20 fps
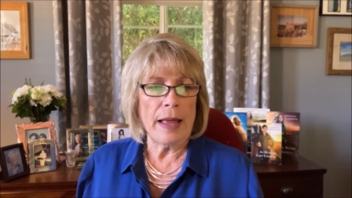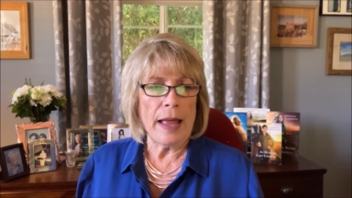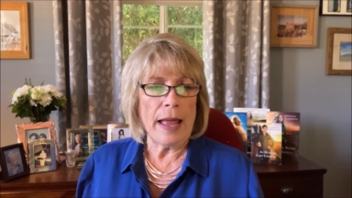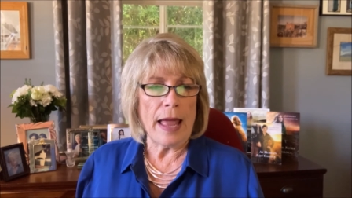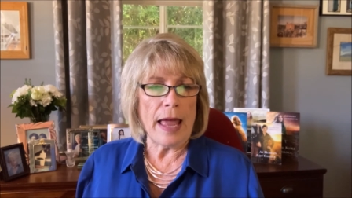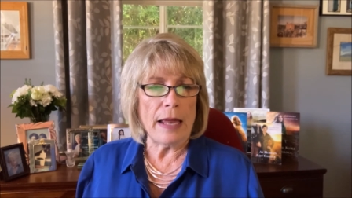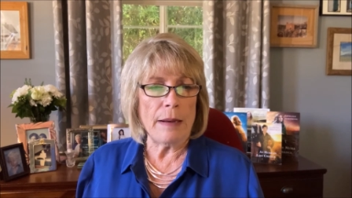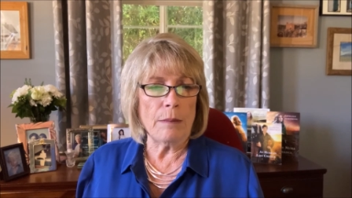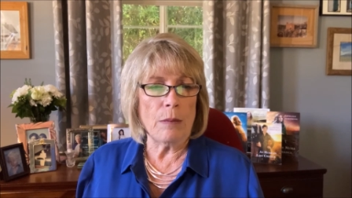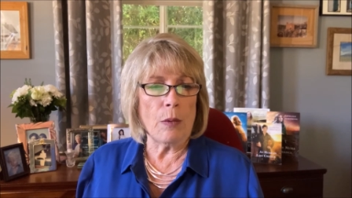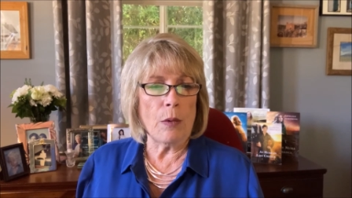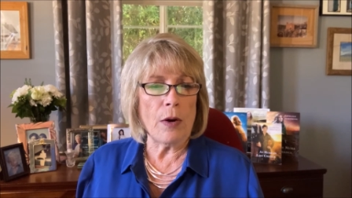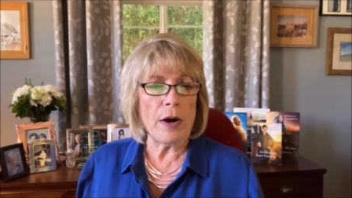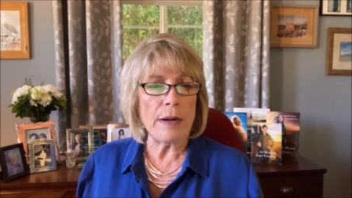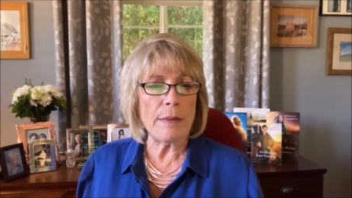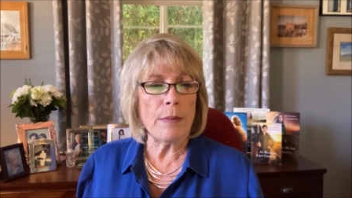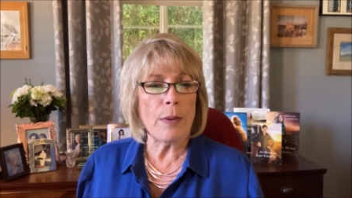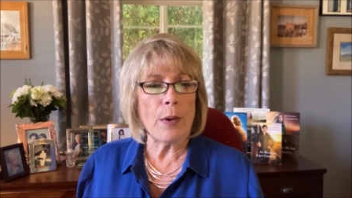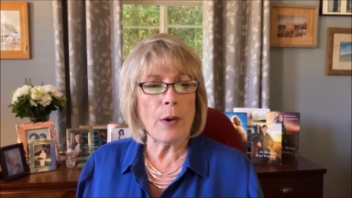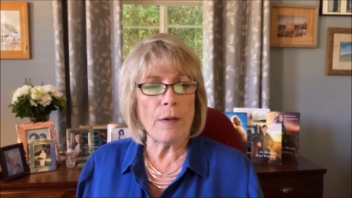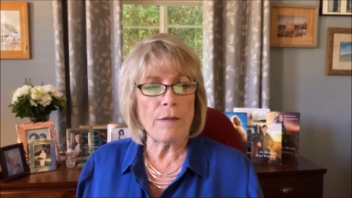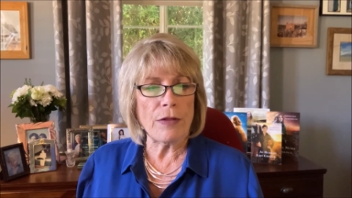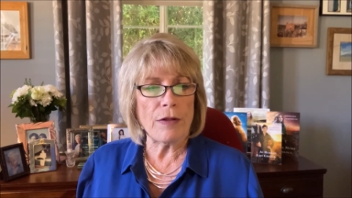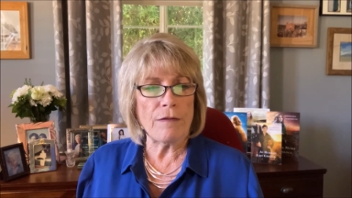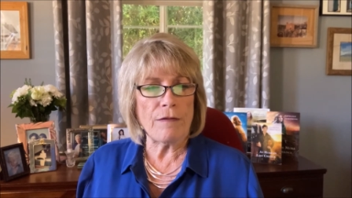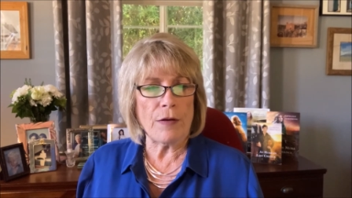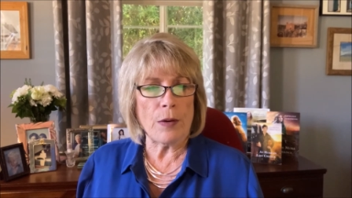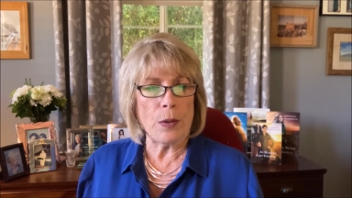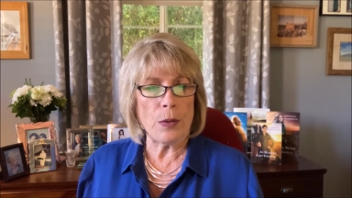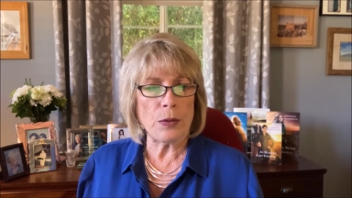And more of the
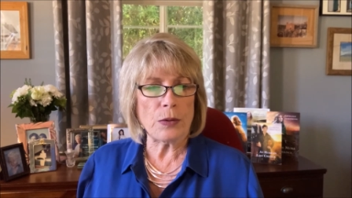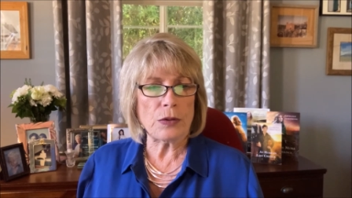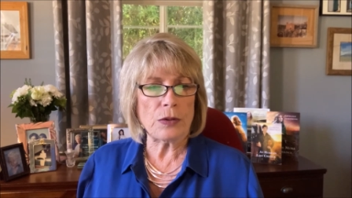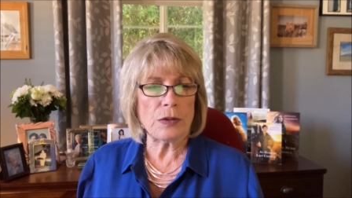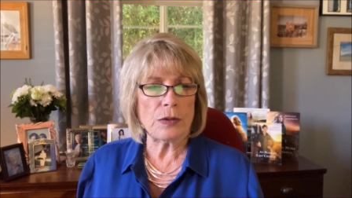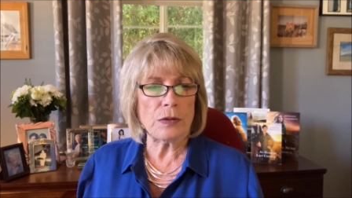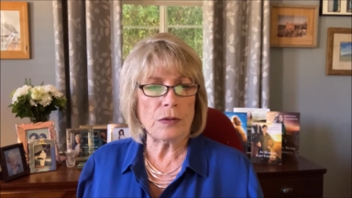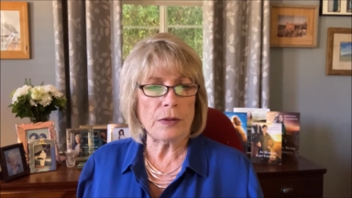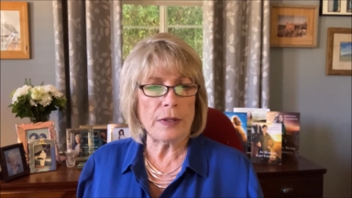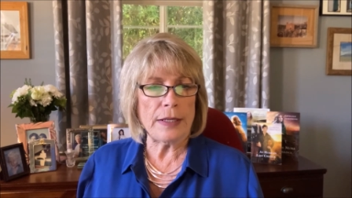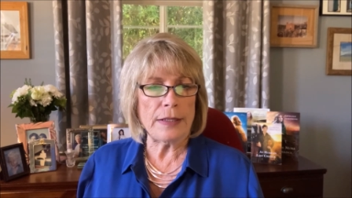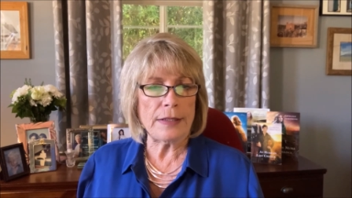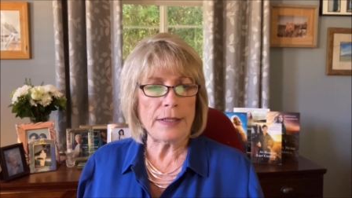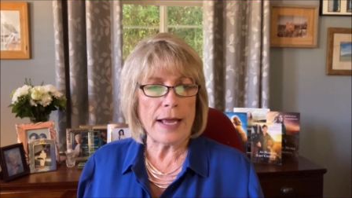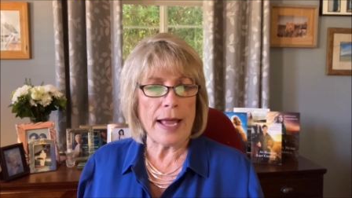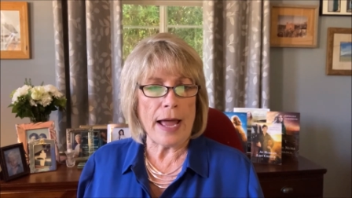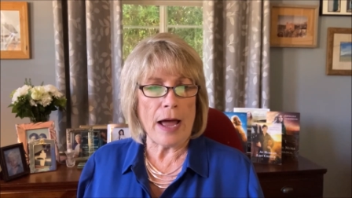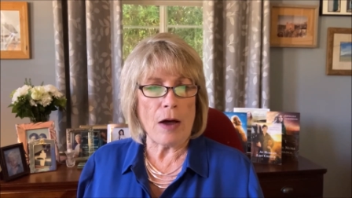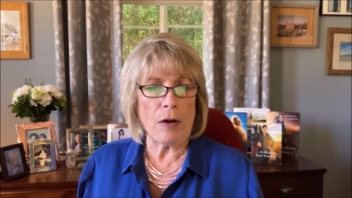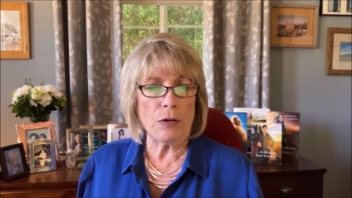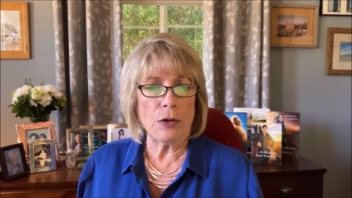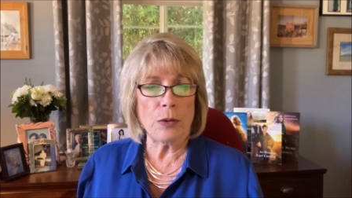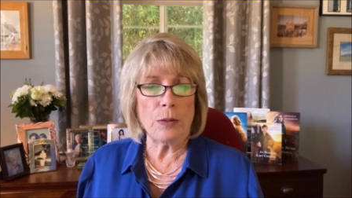folks in town